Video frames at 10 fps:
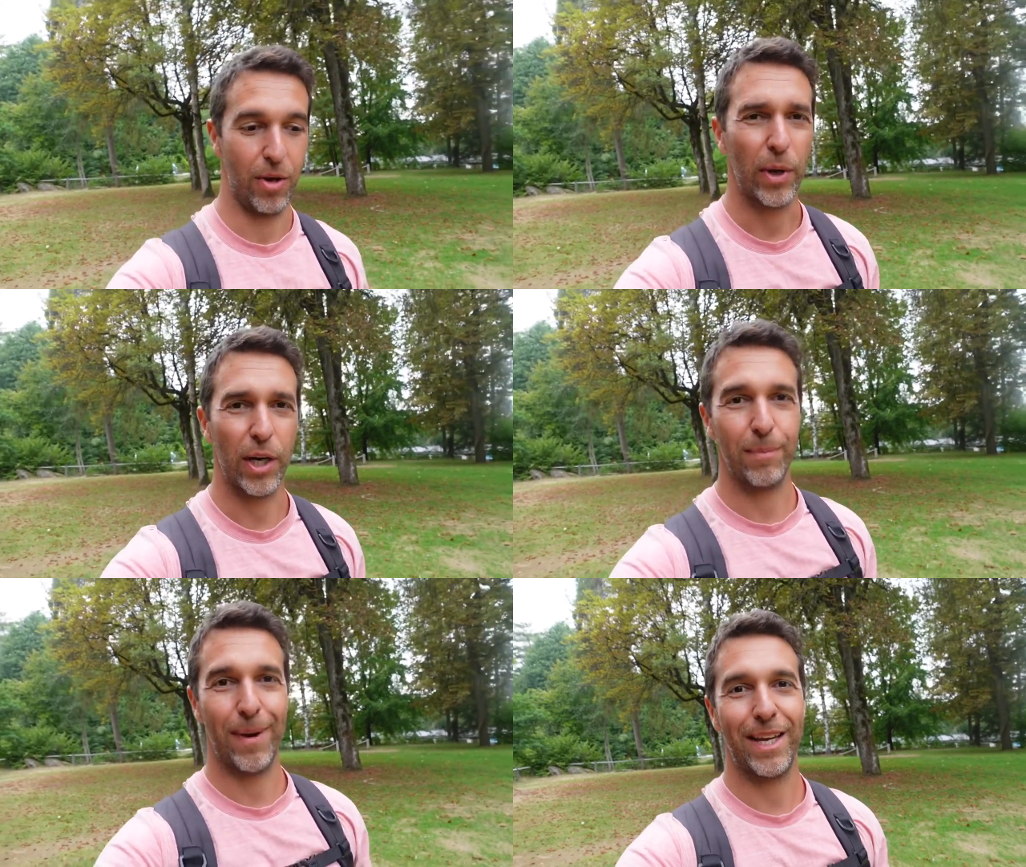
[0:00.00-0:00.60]
we're
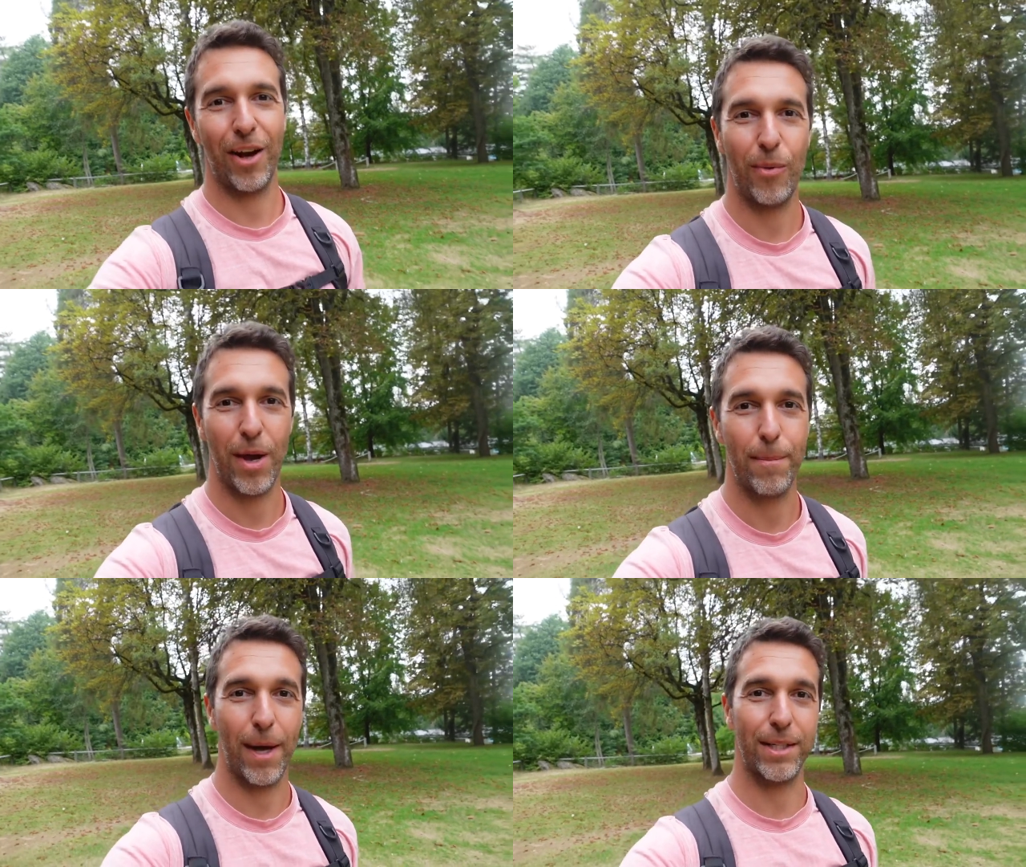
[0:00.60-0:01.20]
going to make our
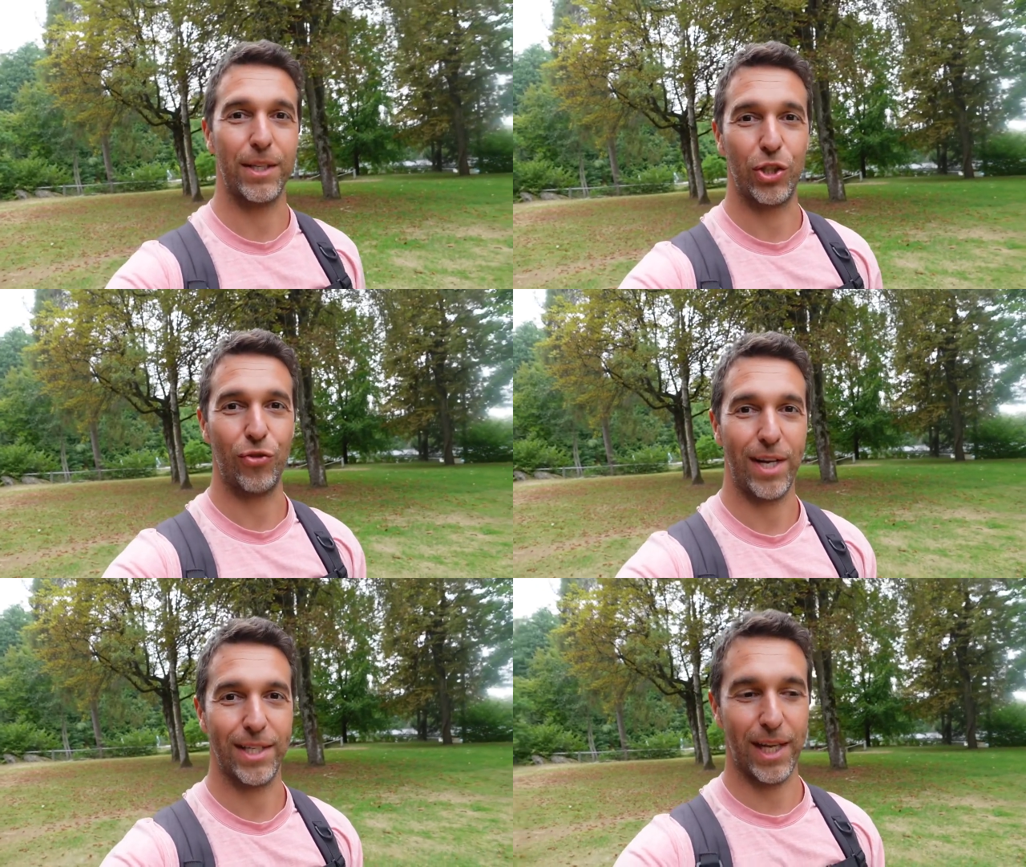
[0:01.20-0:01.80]
way back to the
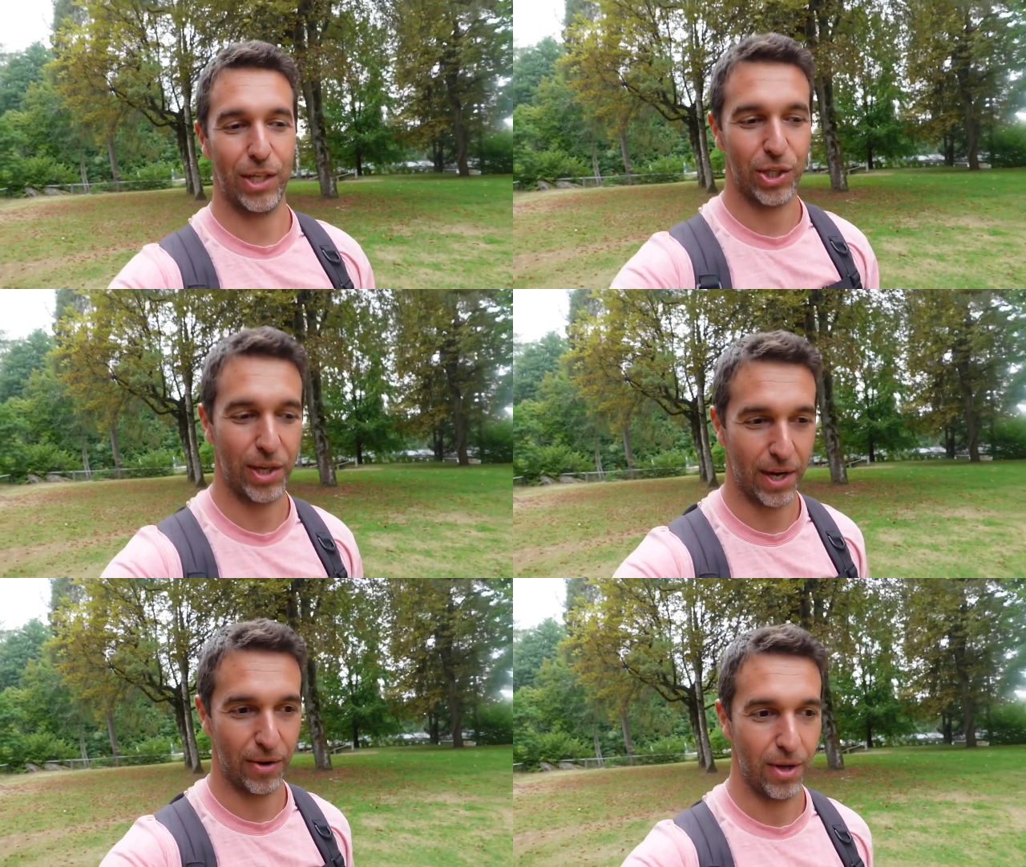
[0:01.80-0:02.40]
train station
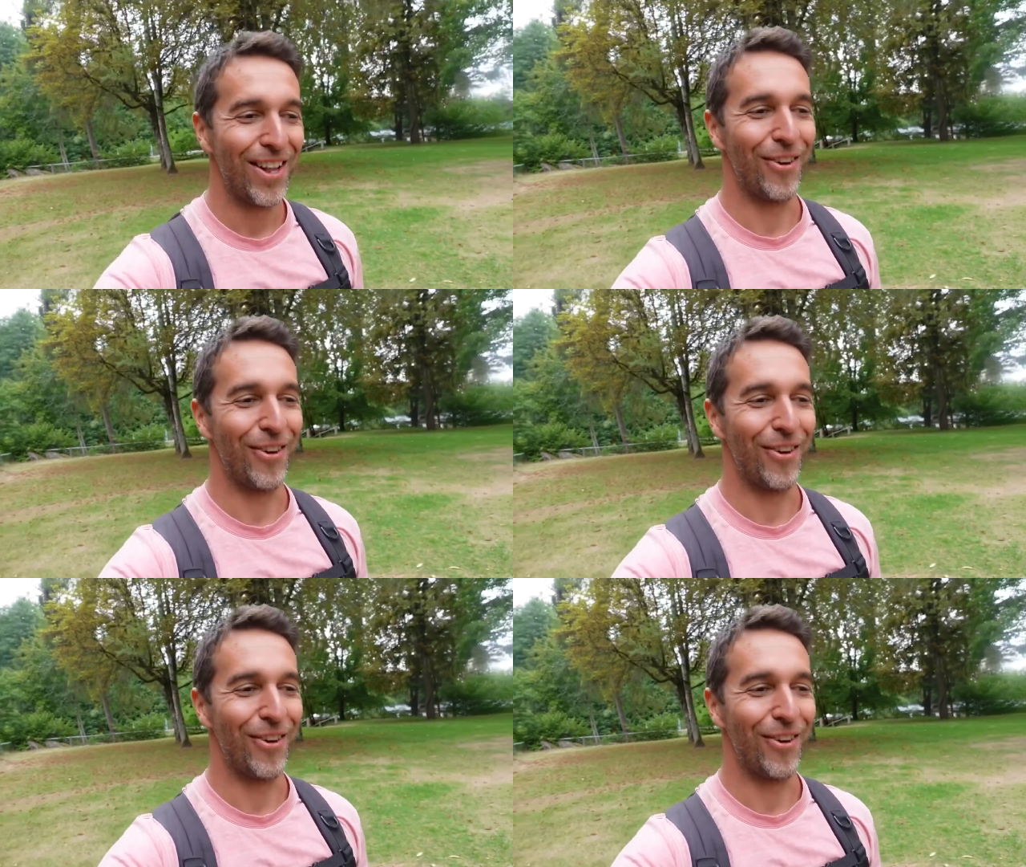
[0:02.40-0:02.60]
now.